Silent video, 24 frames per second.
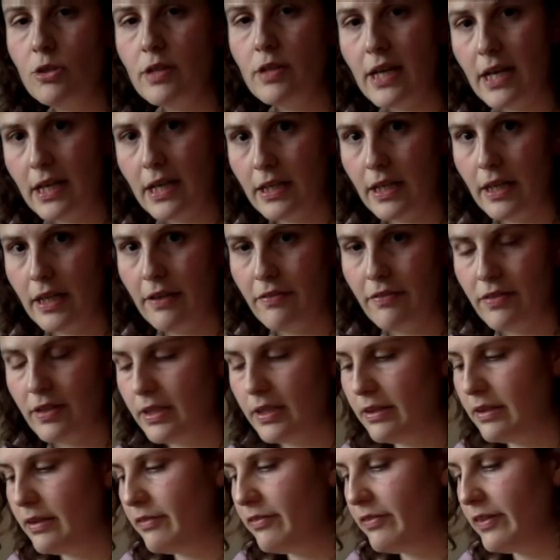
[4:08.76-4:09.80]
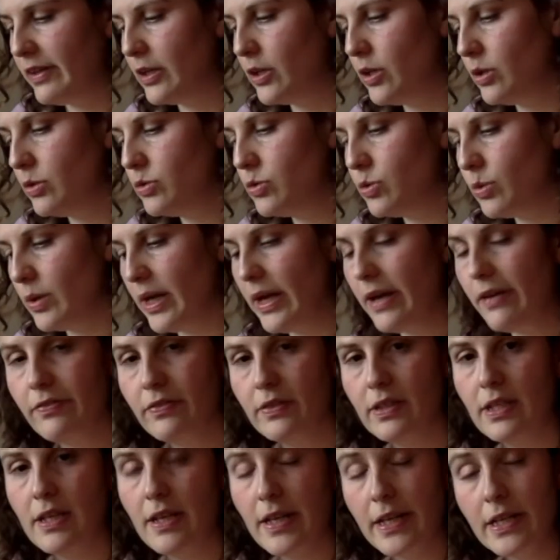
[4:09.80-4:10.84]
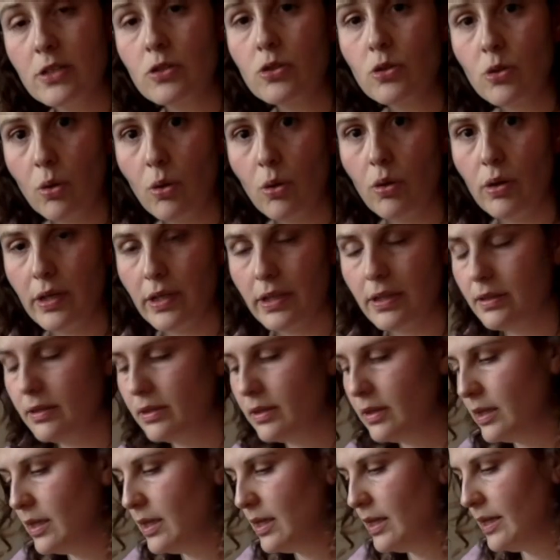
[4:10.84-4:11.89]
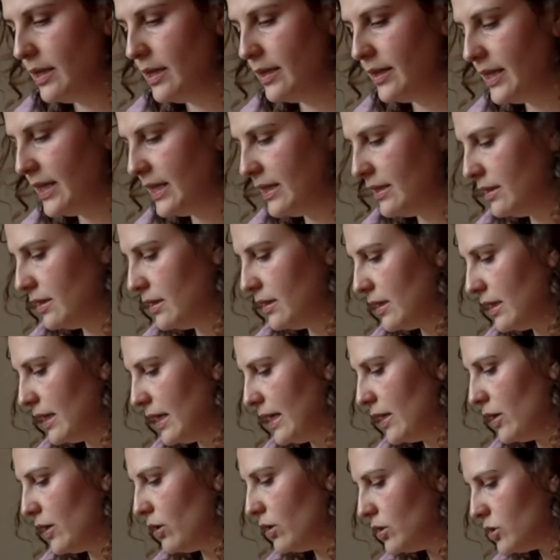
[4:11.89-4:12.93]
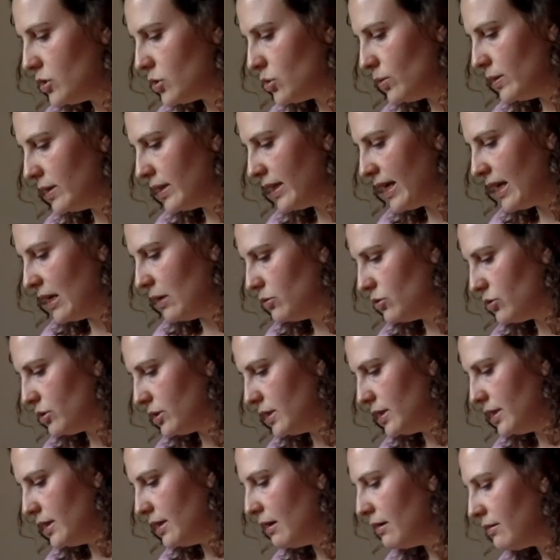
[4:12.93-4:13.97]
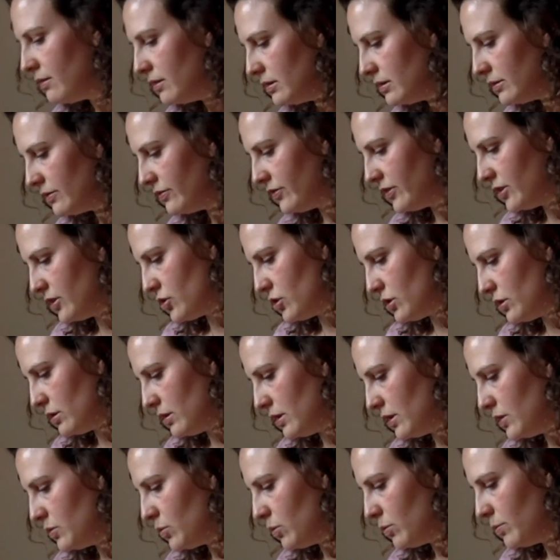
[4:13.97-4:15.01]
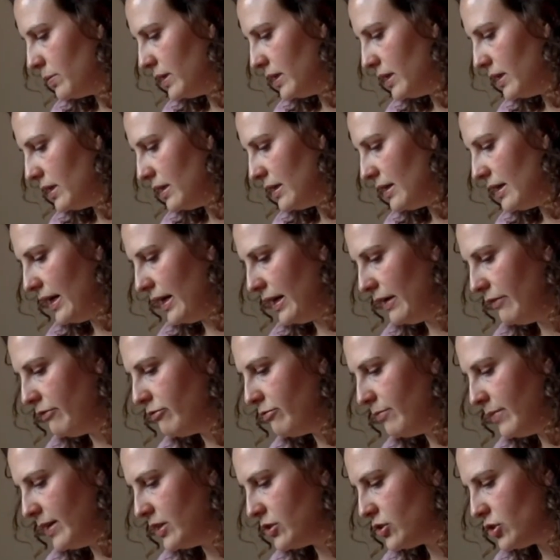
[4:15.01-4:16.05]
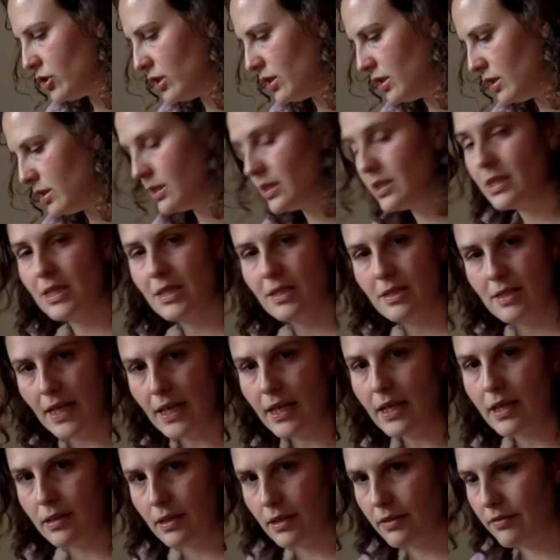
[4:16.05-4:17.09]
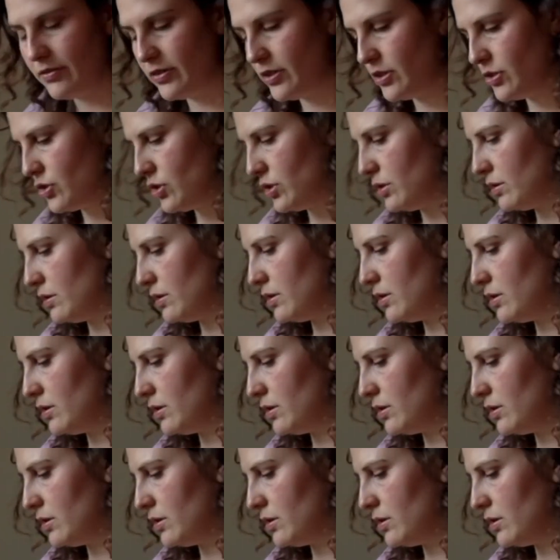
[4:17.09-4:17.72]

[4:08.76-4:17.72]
that even, and if I go to F, the next chord, then I also encounter another inversion. This will be F major, second inversion.